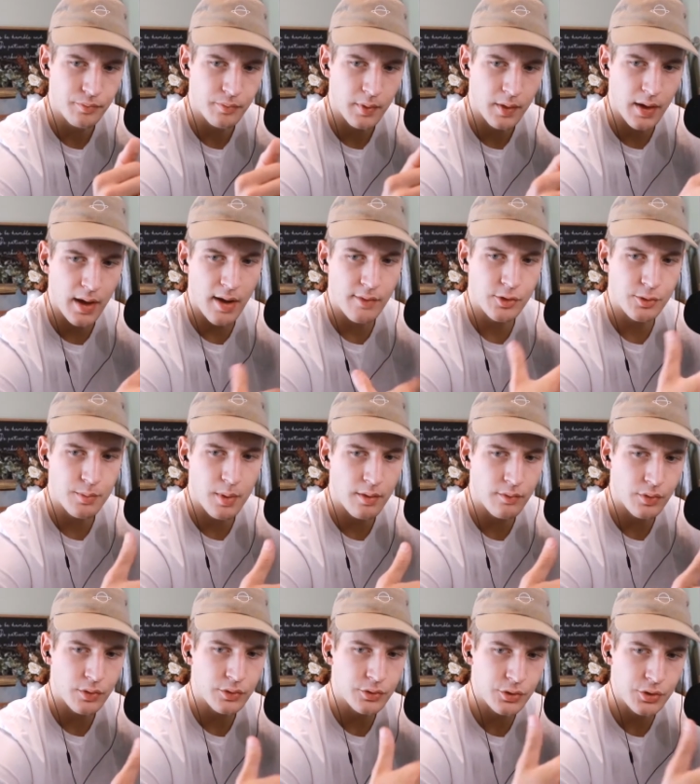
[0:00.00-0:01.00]
After my
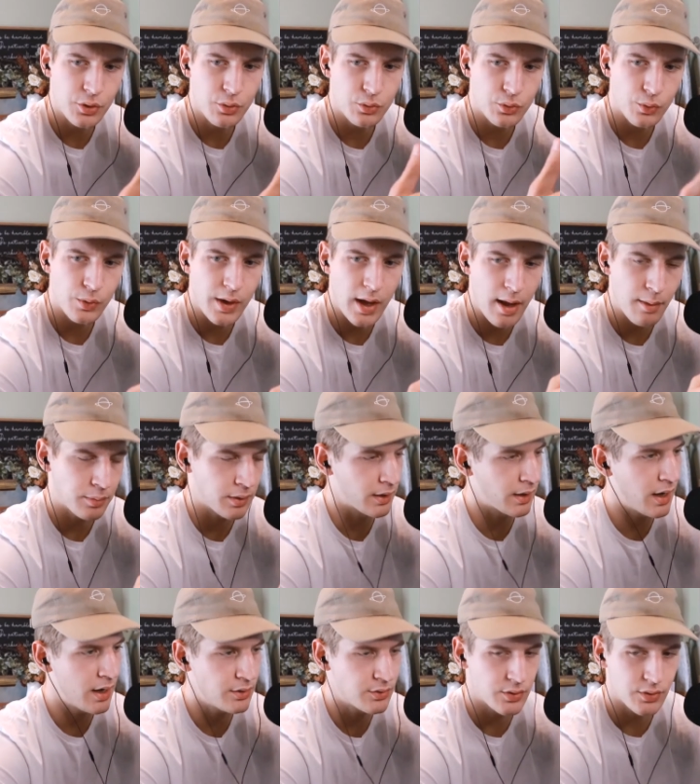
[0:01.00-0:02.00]
first 2-3
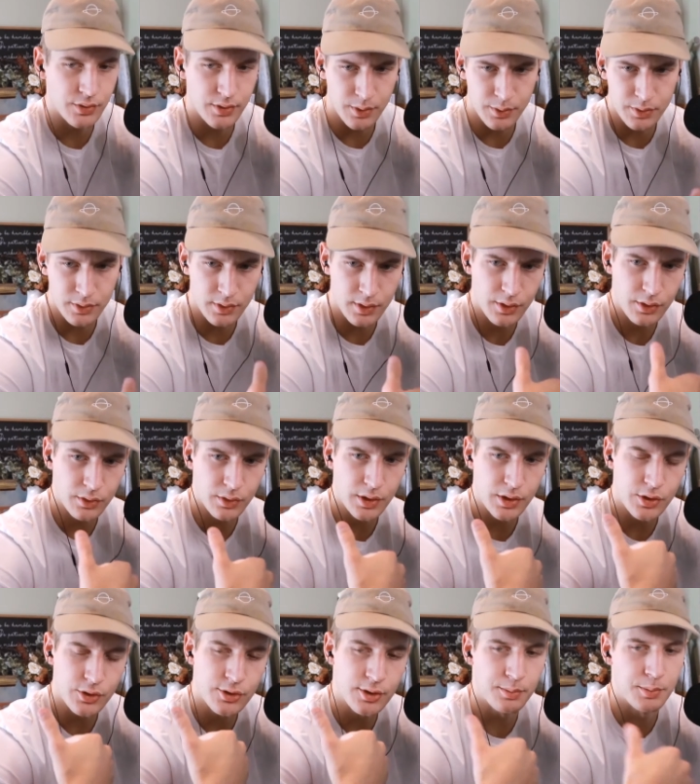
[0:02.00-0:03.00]
applications, I was literally
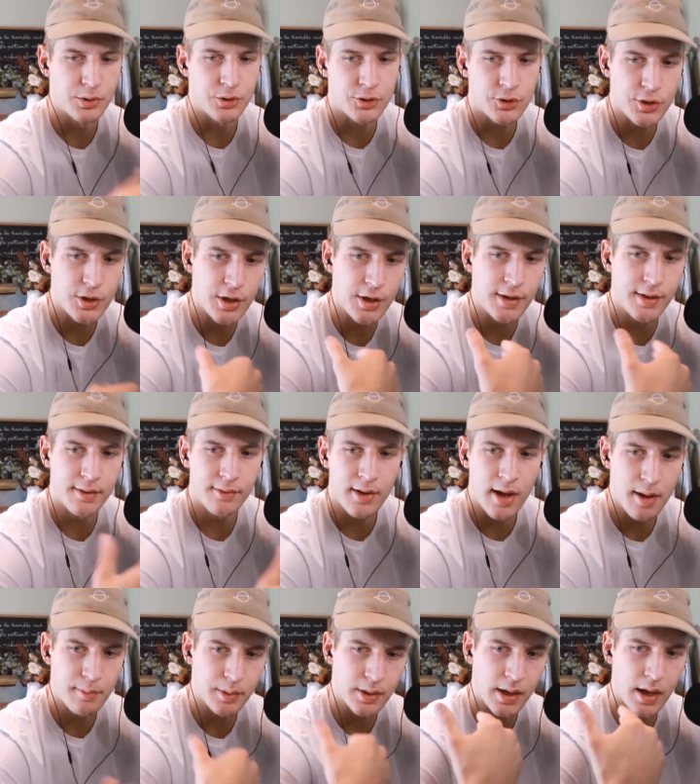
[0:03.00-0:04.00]
just a machine of
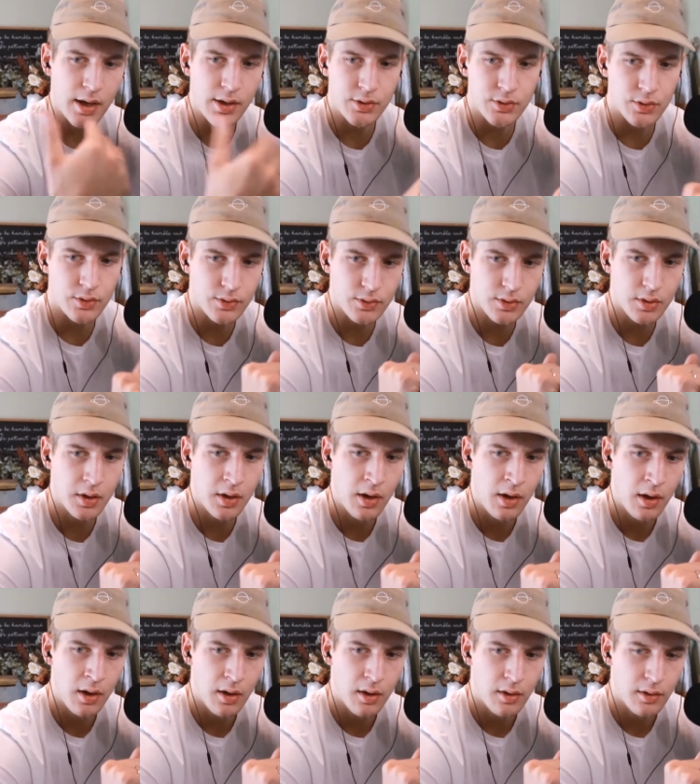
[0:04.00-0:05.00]
applications.
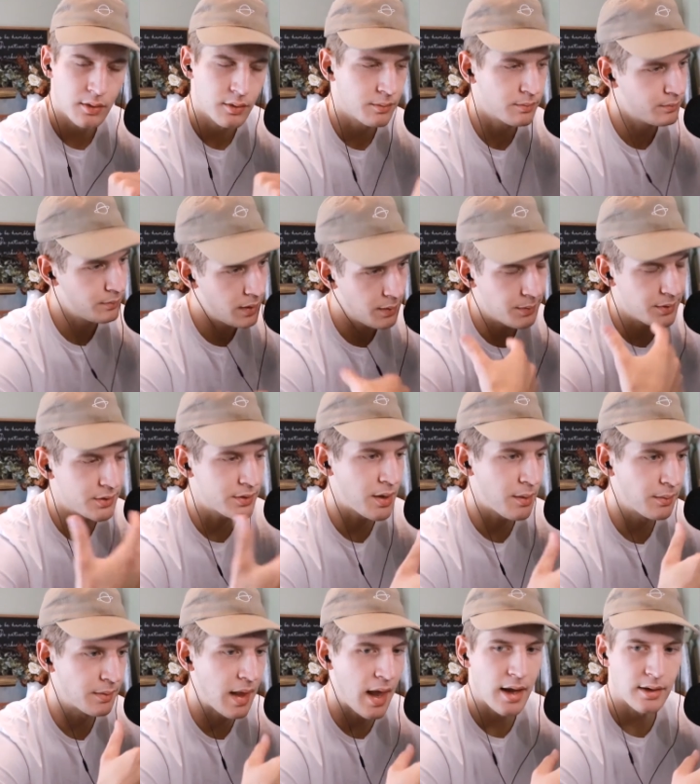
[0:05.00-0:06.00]
Maybe
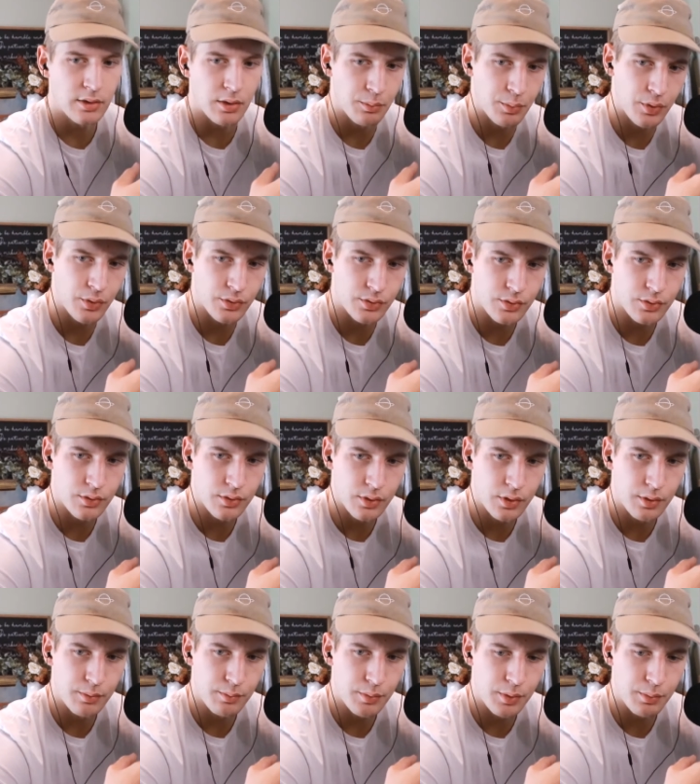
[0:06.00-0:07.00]
some lacked the
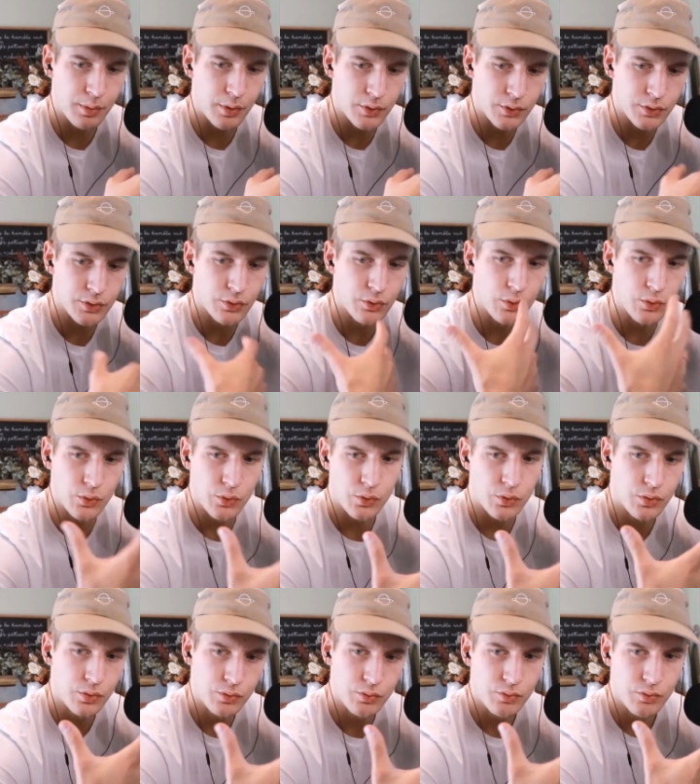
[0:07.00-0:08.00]
personal
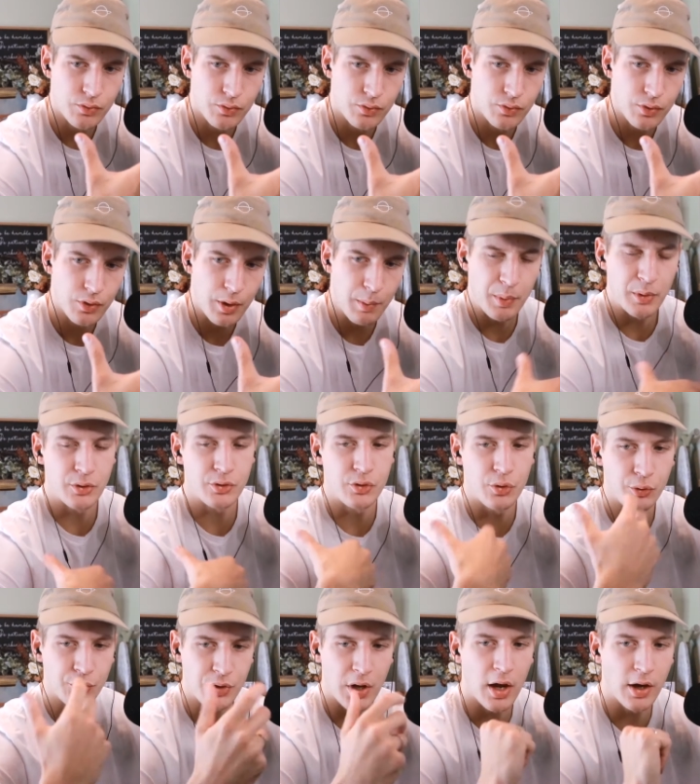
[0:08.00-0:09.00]
the
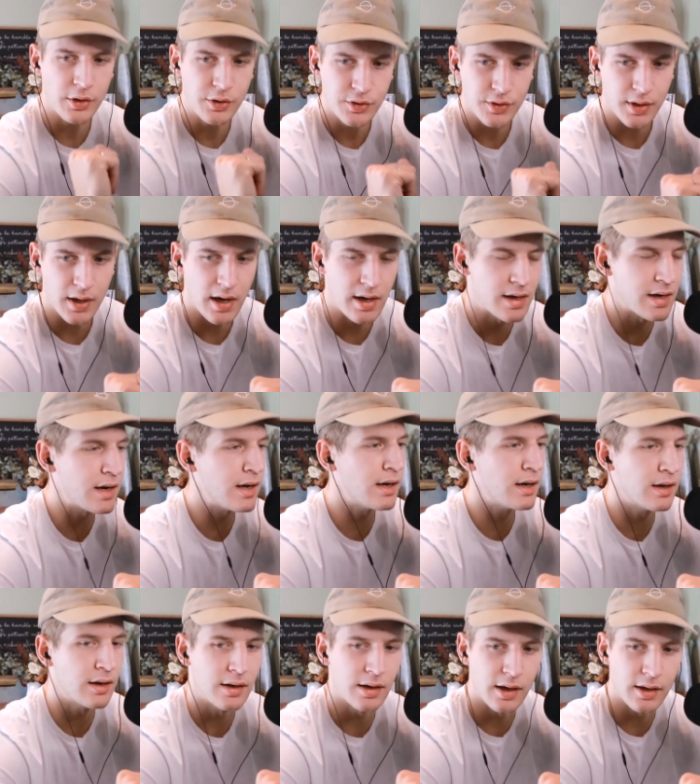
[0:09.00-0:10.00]
personal touch that I
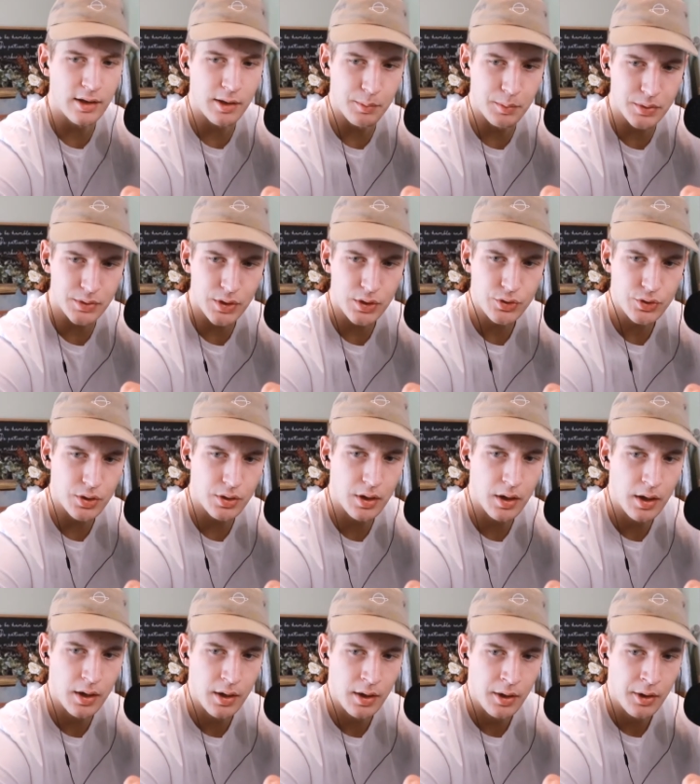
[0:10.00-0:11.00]
needed to get the position.
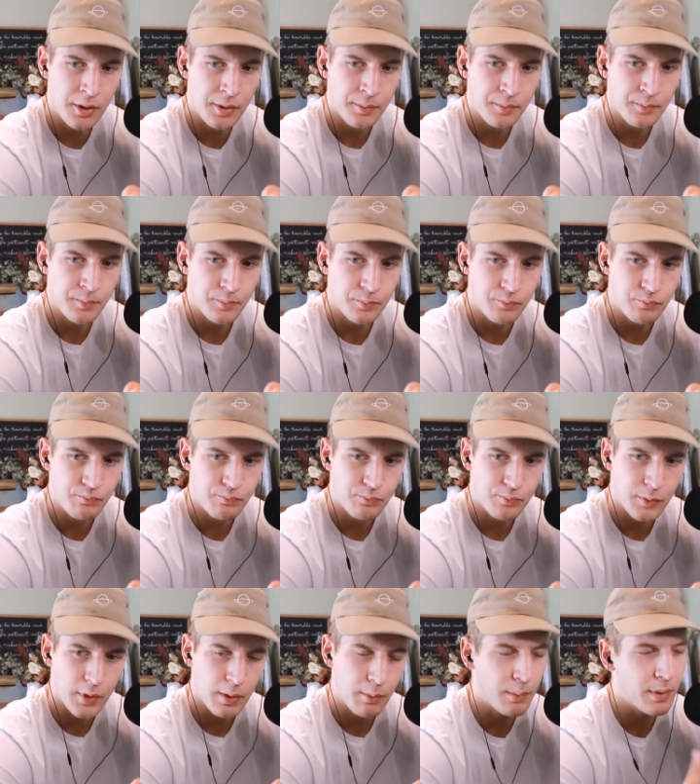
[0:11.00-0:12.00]

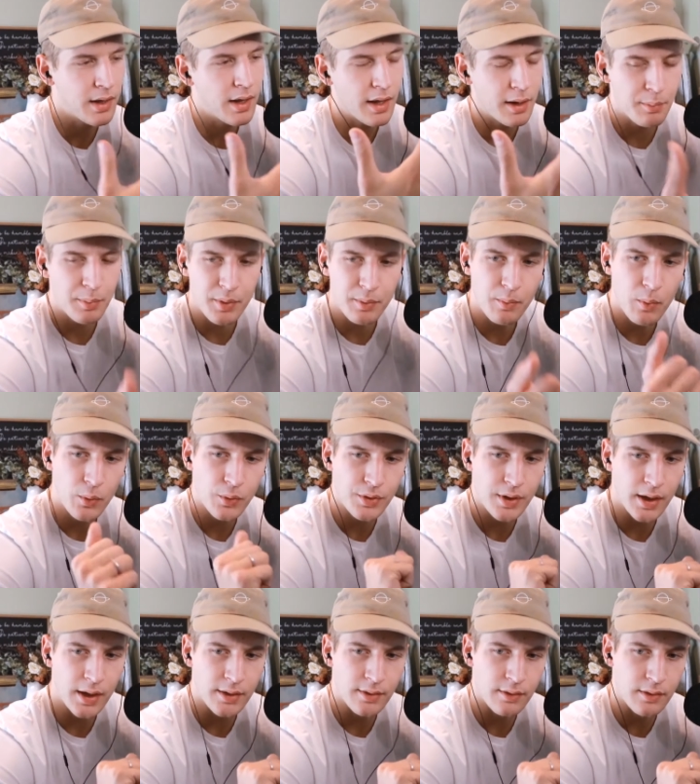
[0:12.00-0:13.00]
But you got to put more
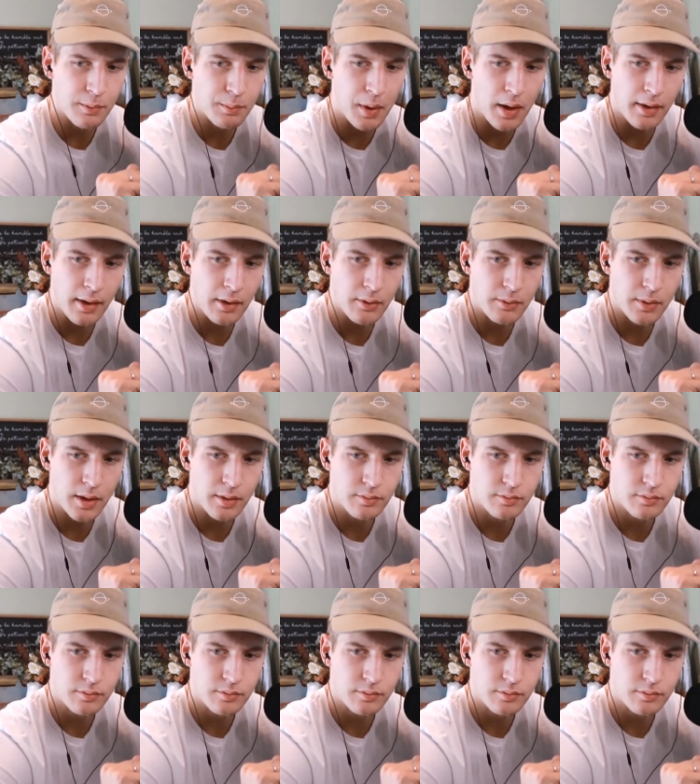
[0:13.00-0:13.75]
tickets in the bucket, right?